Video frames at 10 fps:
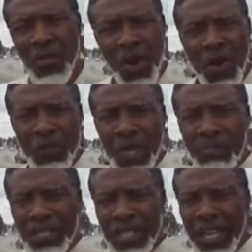move
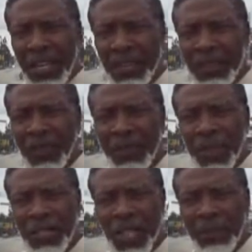themselves from
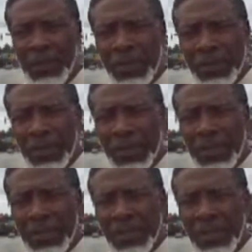the temples
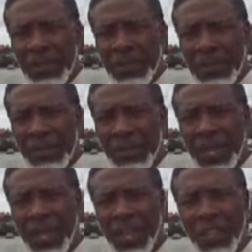
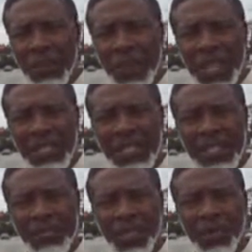and other
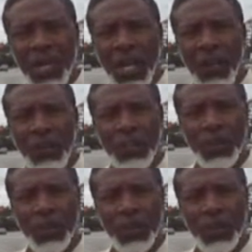places of so-called